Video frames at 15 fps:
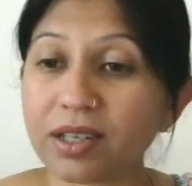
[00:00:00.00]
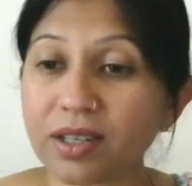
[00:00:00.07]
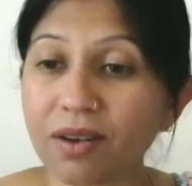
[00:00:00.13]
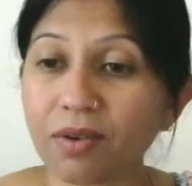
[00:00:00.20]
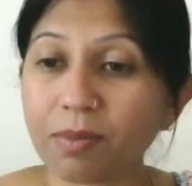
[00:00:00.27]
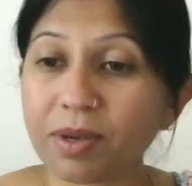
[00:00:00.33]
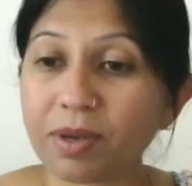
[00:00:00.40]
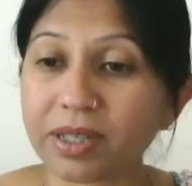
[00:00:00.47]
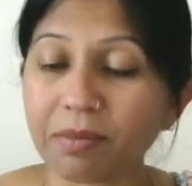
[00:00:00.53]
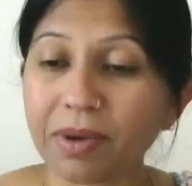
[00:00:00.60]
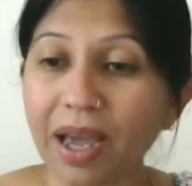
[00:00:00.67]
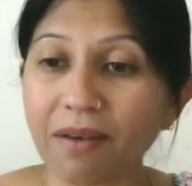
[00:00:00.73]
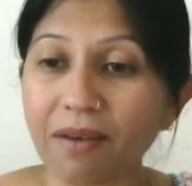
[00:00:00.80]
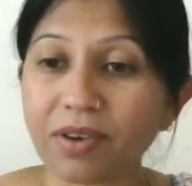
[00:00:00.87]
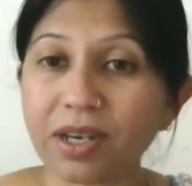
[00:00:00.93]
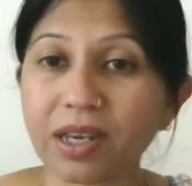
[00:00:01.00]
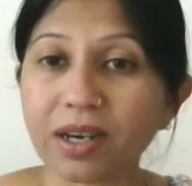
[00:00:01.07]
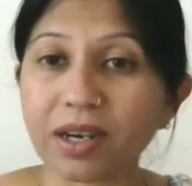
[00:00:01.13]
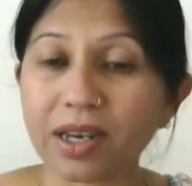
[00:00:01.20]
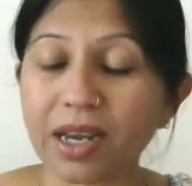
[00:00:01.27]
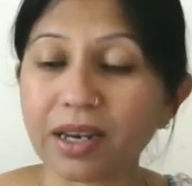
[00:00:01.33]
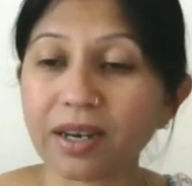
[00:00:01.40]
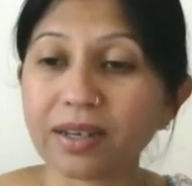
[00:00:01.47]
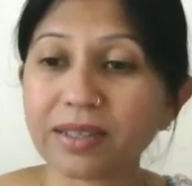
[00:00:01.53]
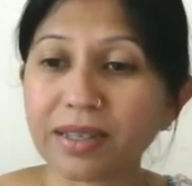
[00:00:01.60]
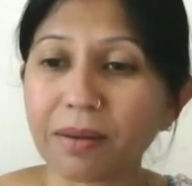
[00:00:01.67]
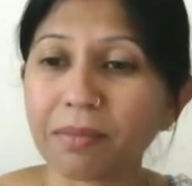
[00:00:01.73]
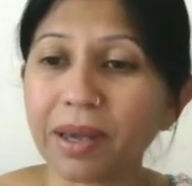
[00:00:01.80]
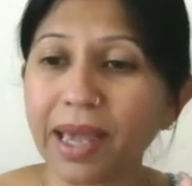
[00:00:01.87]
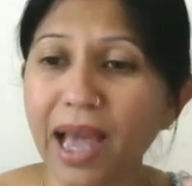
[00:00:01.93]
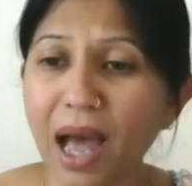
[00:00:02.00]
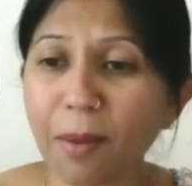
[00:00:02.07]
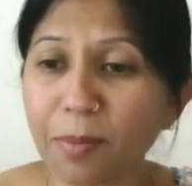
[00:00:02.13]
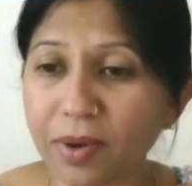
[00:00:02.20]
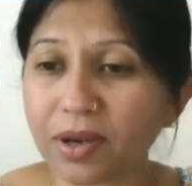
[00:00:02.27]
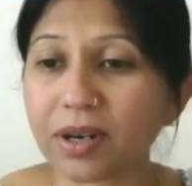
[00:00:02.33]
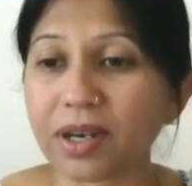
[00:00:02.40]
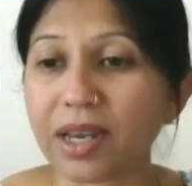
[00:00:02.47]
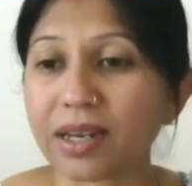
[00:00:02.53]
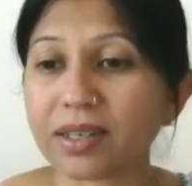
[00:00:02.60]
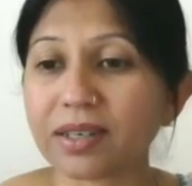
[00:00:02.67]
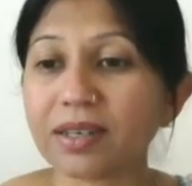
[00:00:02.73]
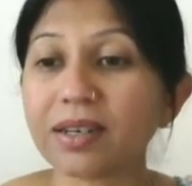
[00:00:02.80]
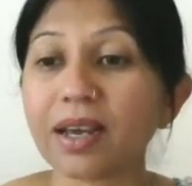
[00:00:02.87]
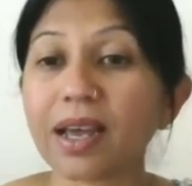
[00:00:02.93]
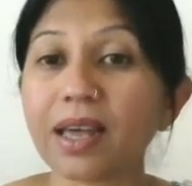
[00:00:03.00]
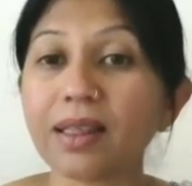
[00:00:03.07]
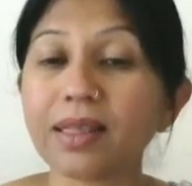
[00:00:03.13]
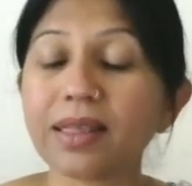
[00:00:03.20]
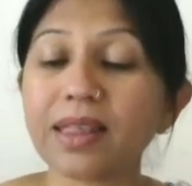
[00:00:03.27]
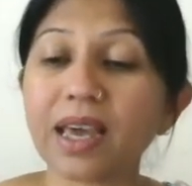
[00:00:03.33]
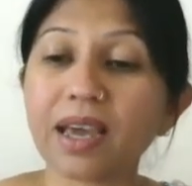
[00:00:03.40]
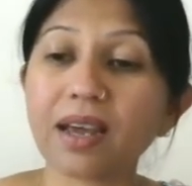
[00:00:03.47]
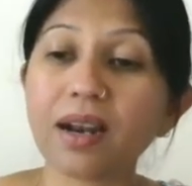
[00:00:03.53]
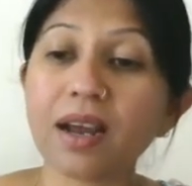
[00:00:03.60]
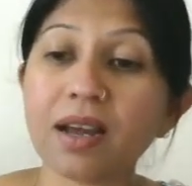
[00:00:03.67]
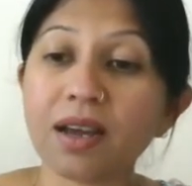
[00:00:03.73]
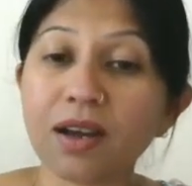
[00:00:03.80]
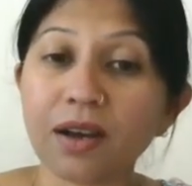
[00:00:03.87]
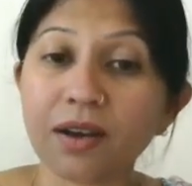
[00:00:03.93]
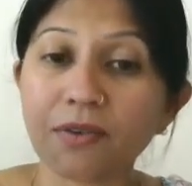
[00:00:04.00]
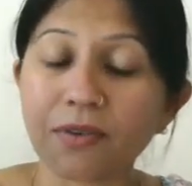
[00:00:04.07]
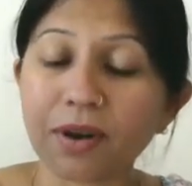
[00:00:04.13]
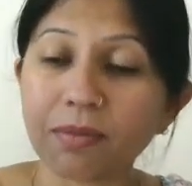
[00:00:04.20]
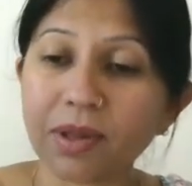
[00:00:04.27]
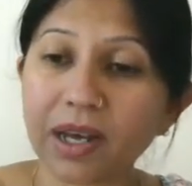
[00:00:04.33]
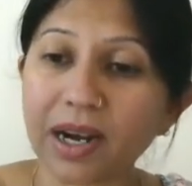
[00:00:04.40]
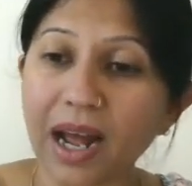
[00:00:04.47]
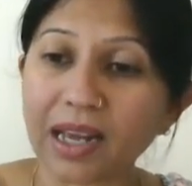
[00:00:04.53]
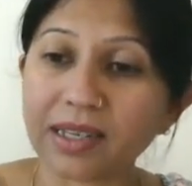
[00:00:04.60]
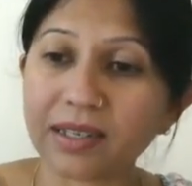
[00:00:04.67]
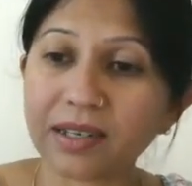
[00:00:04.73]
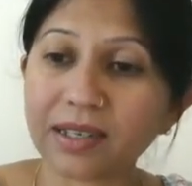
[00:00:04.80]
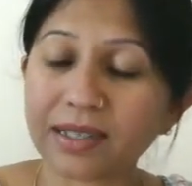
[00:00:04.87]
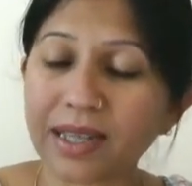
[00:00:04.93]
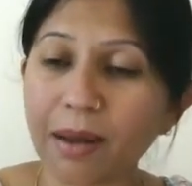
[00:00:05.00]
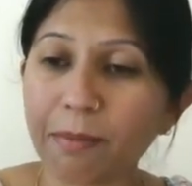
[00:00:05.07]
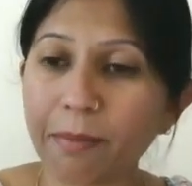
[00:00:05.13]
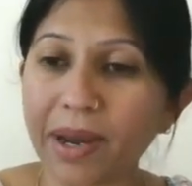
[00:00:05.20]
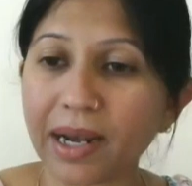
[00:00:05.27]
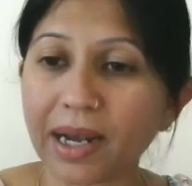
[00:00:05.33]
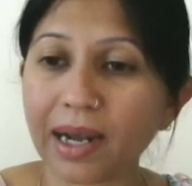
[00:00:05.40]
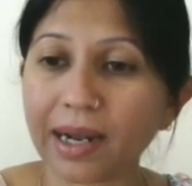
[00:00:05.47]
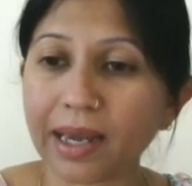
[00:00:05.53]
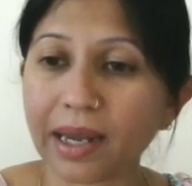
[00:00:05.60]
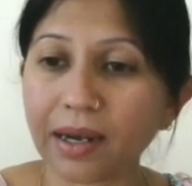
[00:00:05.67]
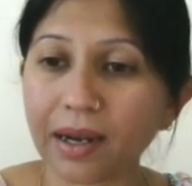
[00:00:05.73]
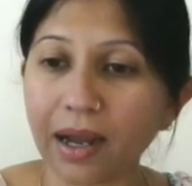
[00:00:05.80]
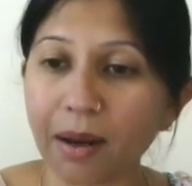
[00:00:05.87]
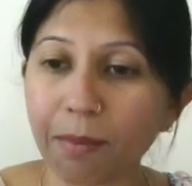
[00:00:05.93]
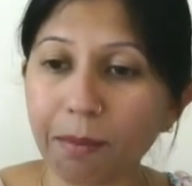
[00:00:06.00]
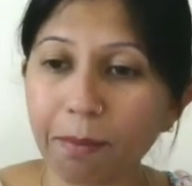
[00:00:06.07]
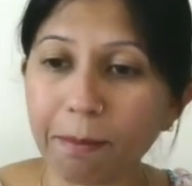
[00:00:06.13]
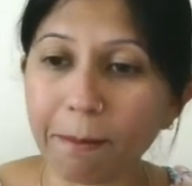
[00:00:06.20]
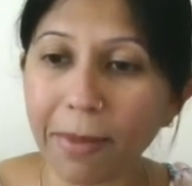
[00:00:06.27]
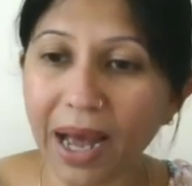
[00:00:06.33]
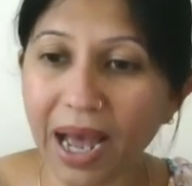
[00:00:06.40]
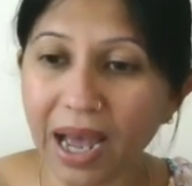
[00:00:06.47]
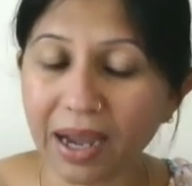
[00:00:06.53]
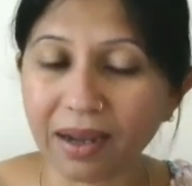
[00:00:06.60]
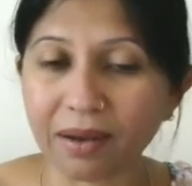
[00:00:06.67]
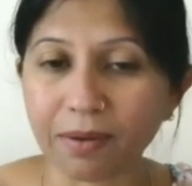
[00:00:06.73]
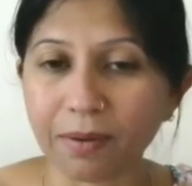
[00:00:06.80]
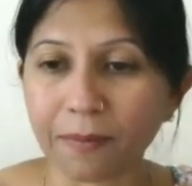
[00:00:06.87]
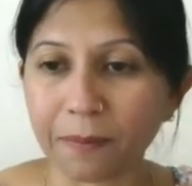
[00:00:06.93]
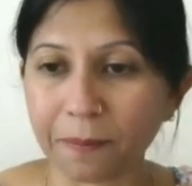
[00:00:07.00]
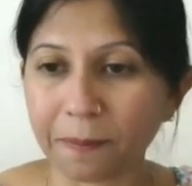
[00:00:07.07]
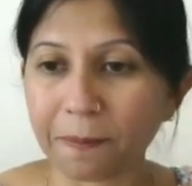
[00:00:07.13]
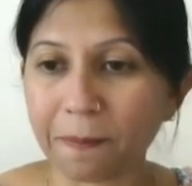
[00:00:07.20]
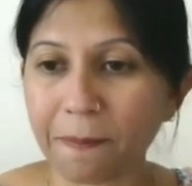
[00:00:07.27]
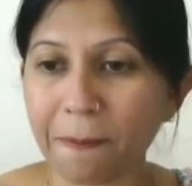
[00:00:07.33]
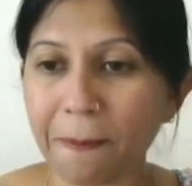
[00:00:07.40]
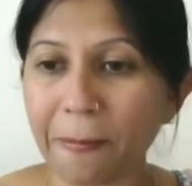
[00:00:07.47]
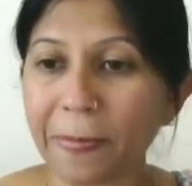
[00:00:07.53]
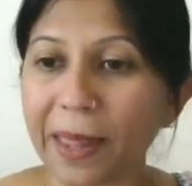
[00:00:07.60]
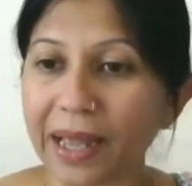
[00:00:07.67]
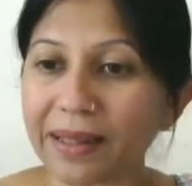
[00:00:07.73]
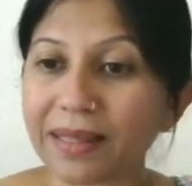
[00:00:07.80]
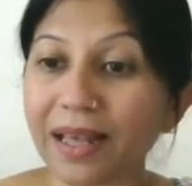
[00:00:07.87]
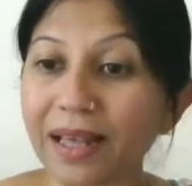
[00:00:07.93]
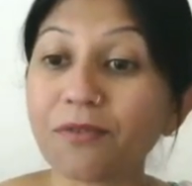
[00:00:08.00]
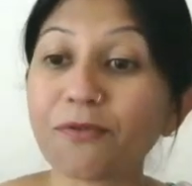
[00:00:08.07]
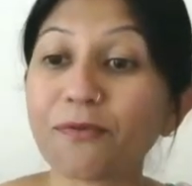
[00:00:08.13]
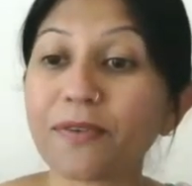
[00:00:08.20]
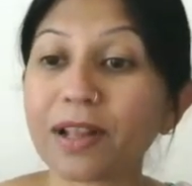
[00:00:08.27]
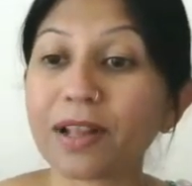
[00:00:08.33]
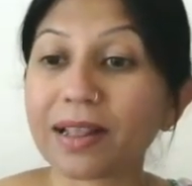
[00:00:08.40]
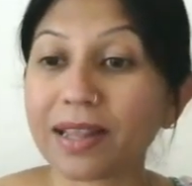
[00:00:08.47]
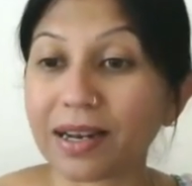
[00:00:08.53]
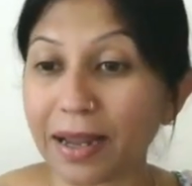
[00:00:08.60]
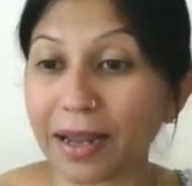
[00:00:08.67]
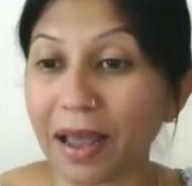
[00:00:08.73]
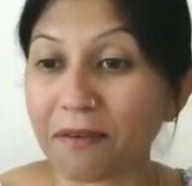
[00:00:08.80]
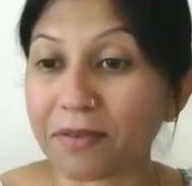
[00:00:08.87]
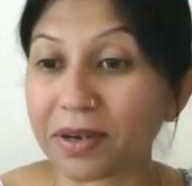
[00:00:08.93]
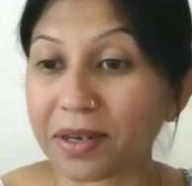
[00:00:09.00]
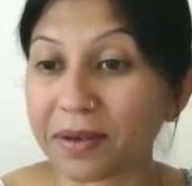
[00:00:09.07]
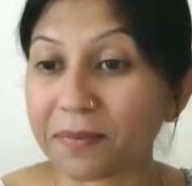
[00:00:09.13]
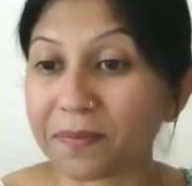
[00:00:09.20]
there will be some cavity created, some gap created, and there from the riser some metal can come back and then fill that cavity